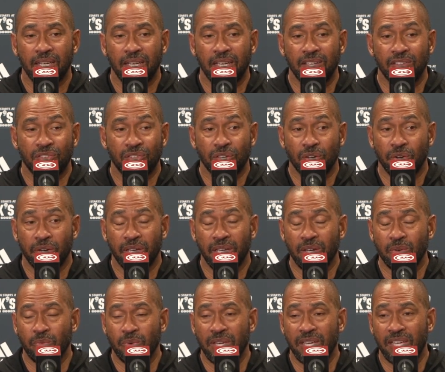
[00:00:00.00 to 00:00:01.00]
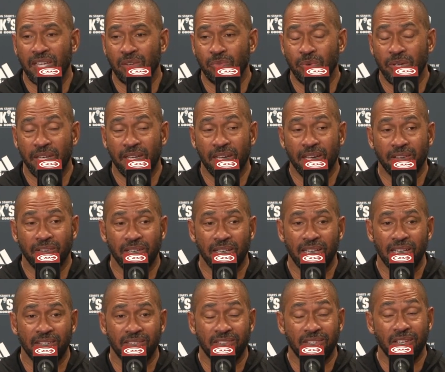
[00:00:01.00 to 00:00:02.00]
is showing it week in week out
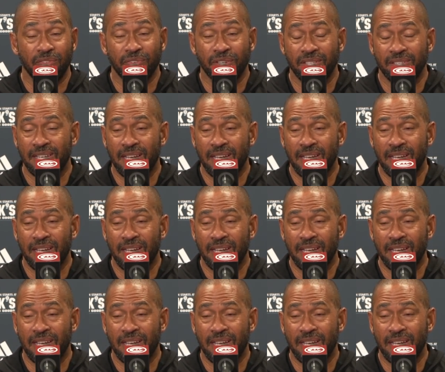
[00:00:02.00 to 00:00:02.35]
against different